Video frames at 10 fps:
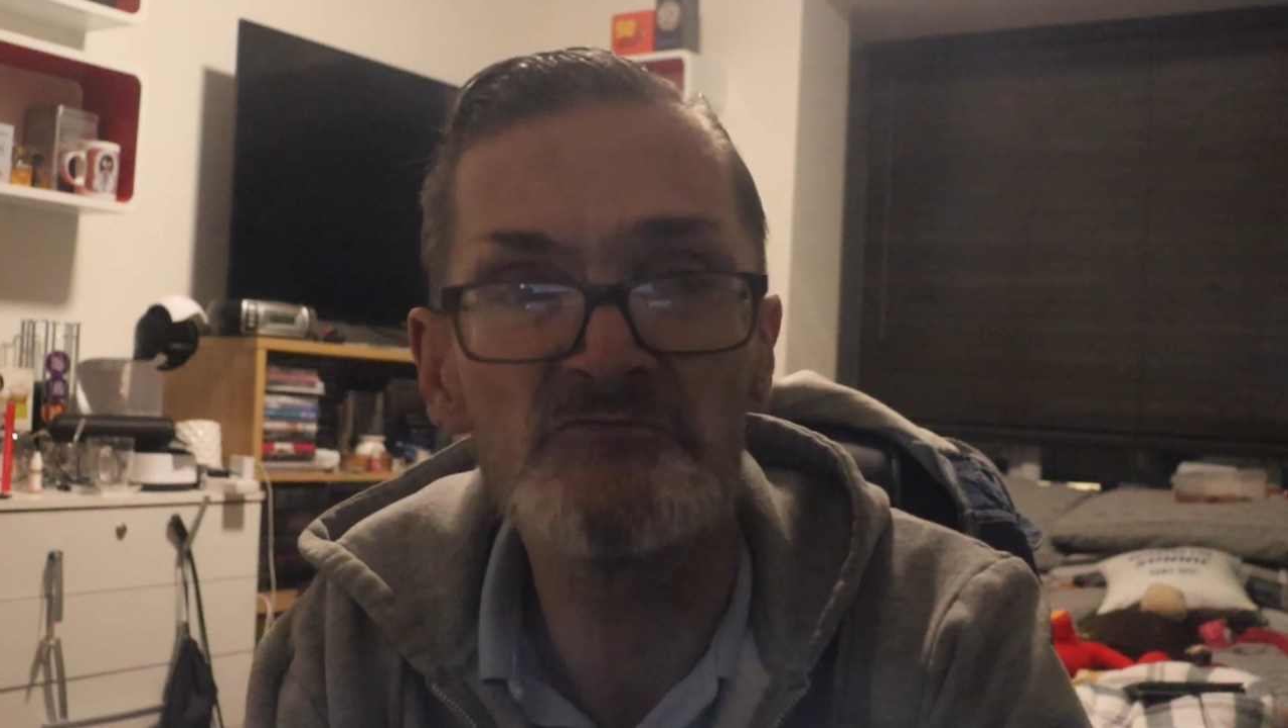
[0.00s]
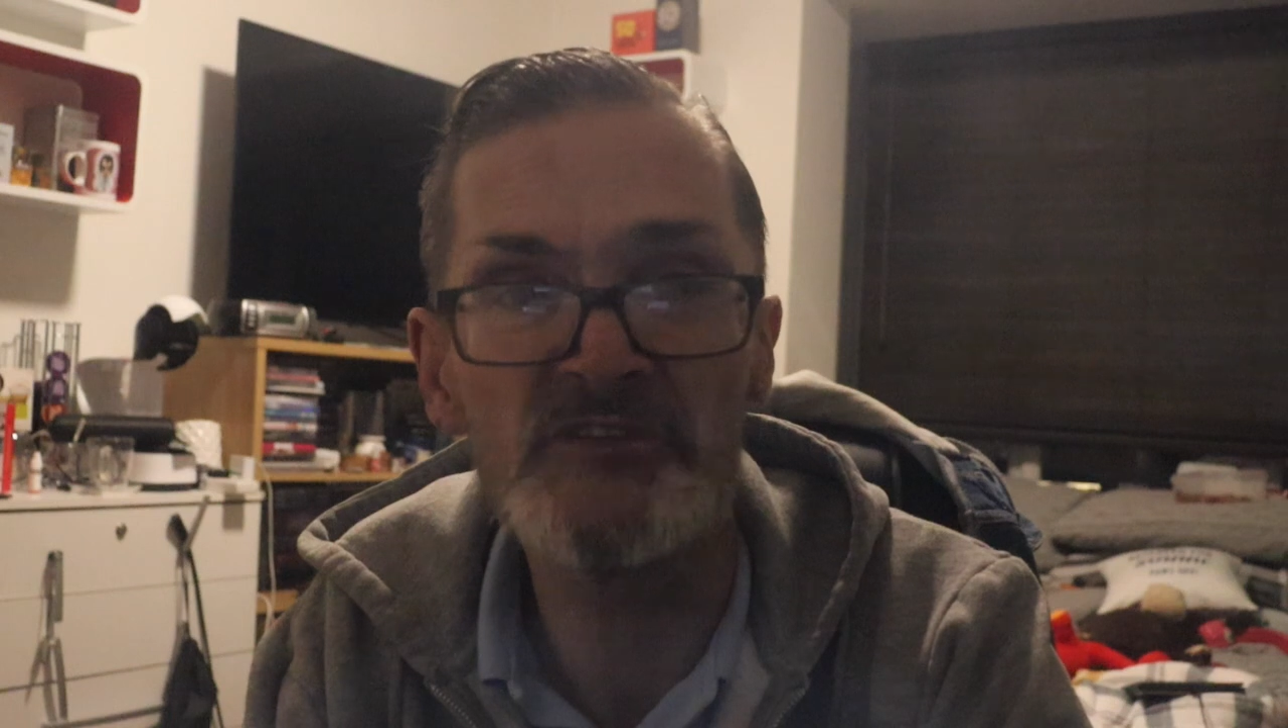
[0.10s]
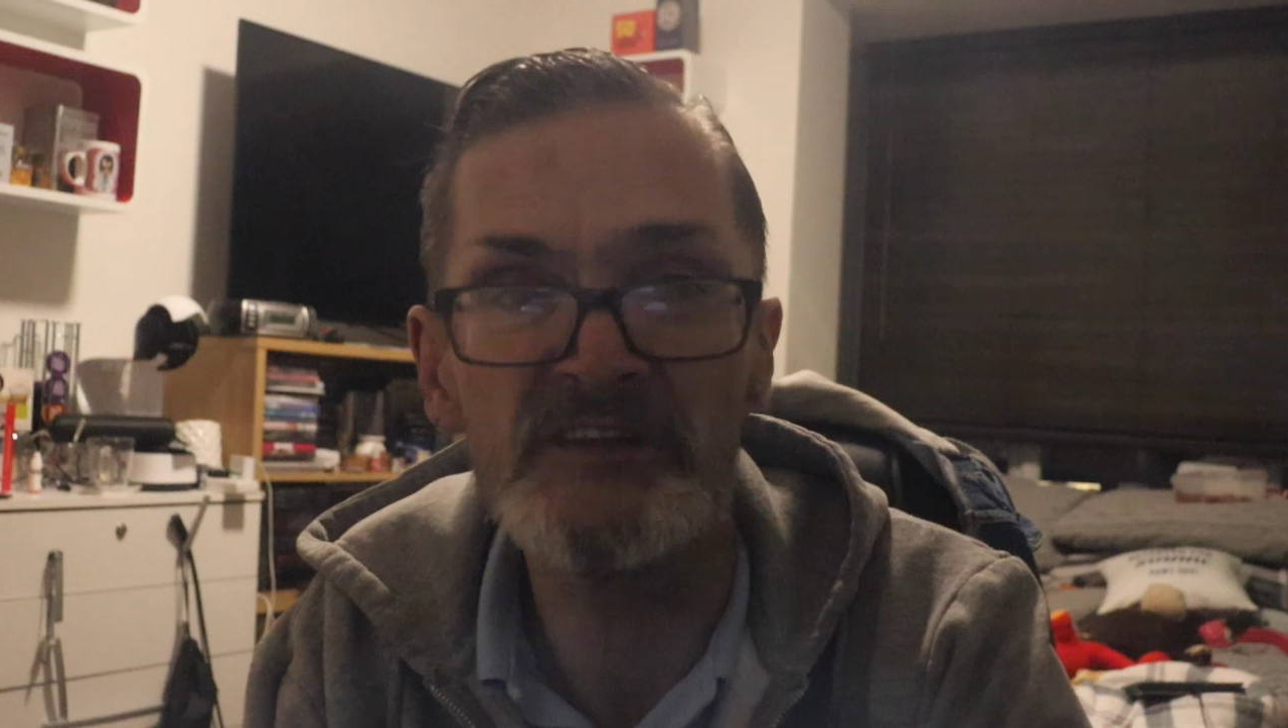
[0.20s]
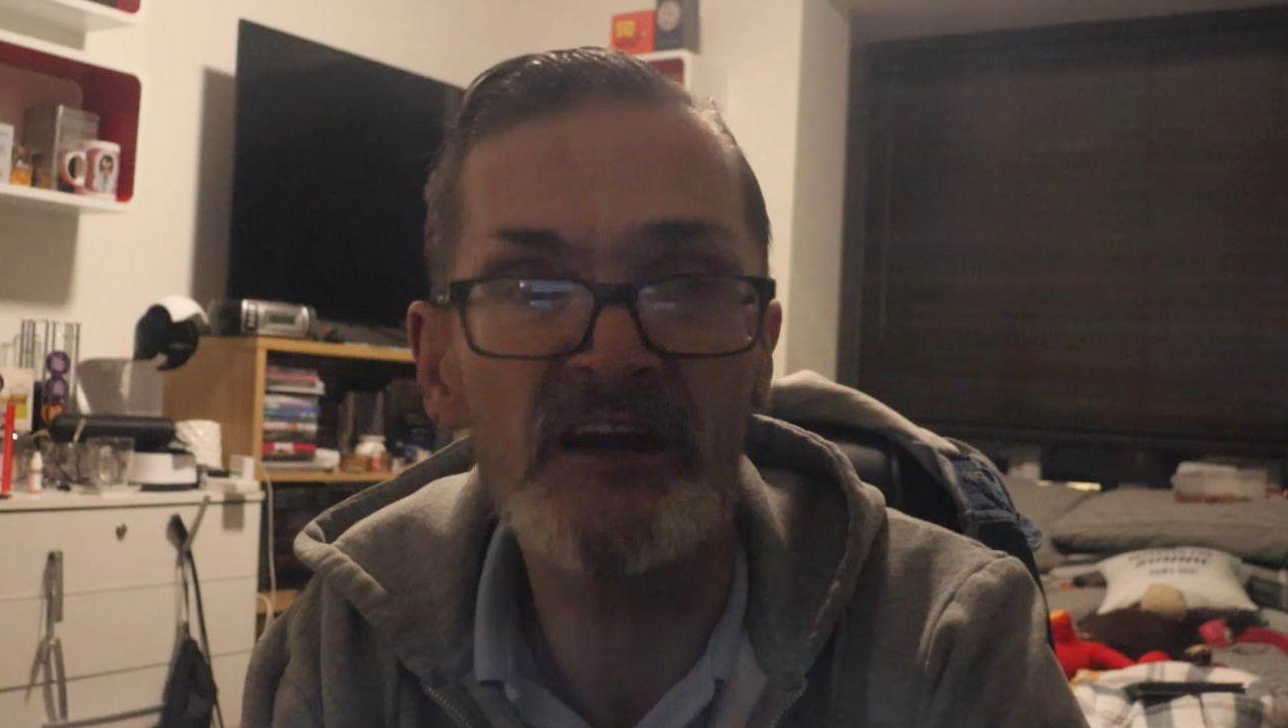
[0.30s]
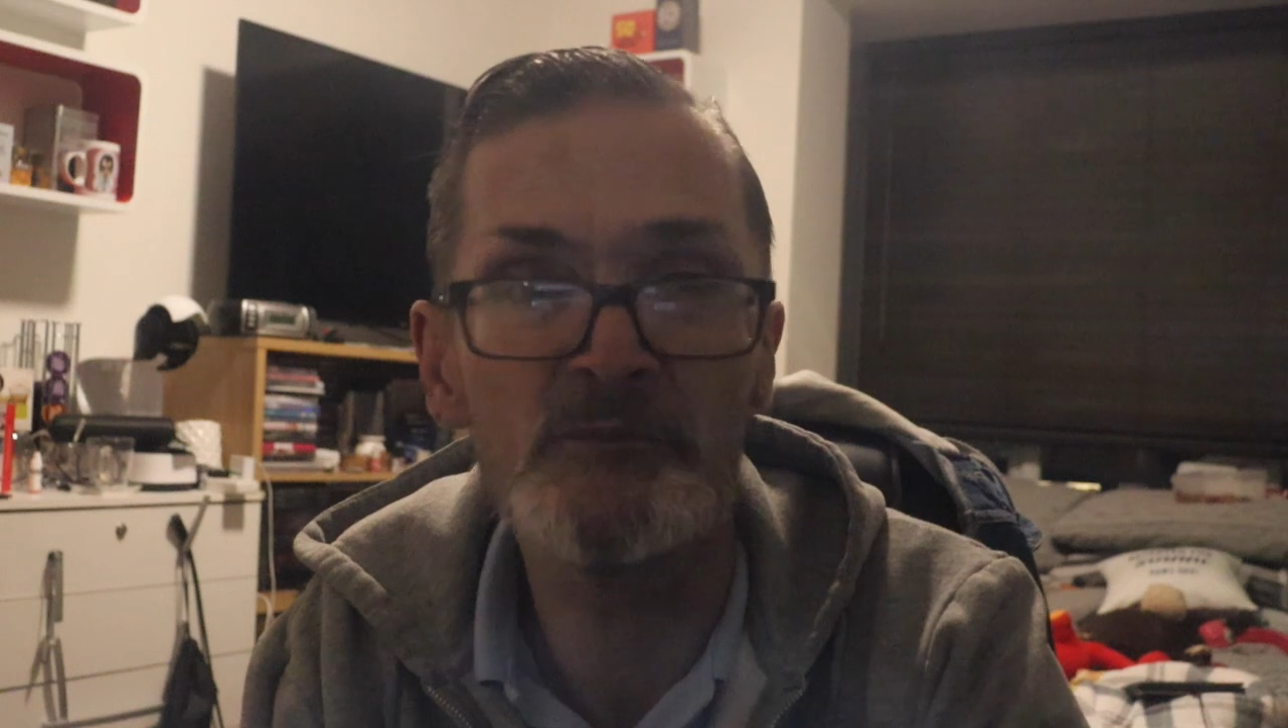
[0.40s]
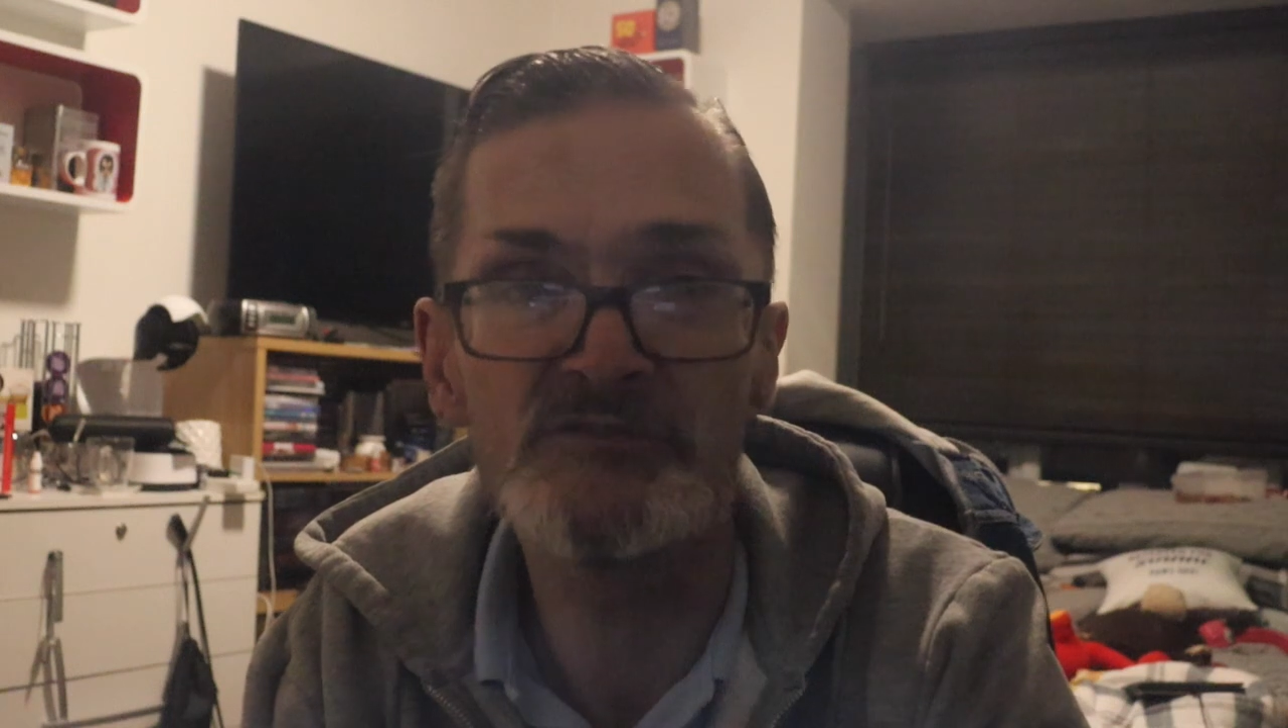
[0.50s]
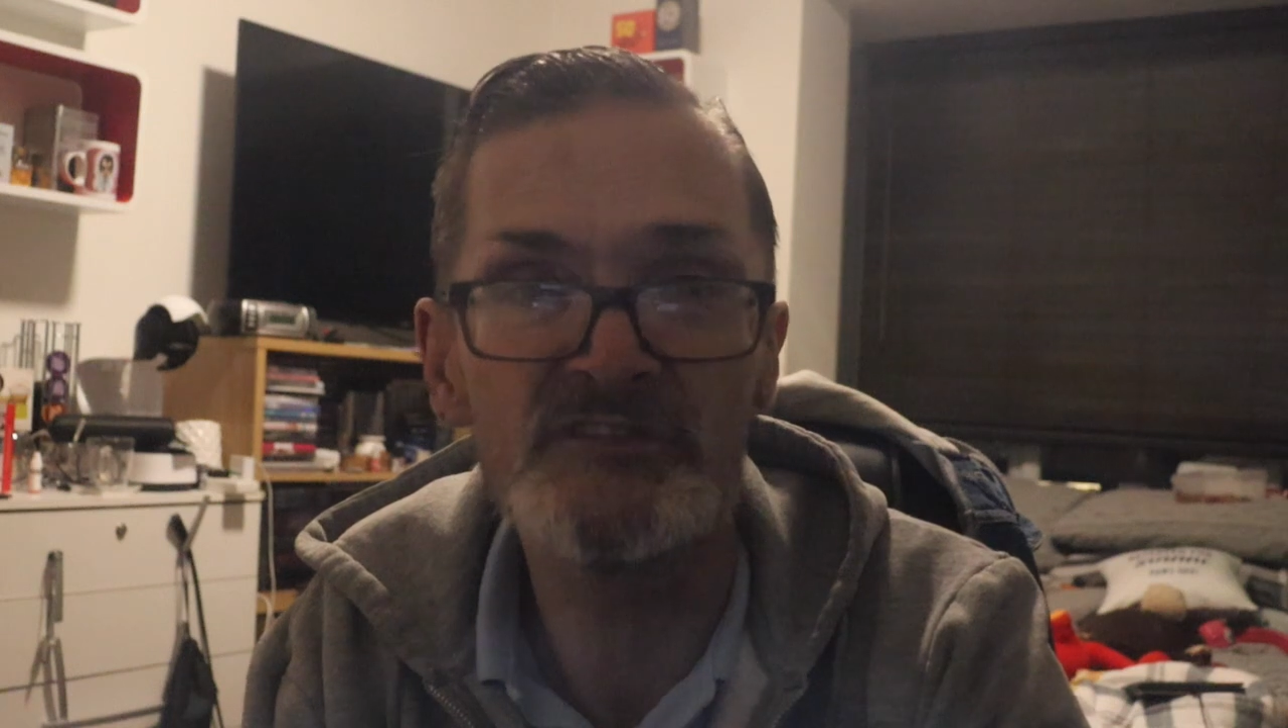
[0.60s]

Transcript: really come as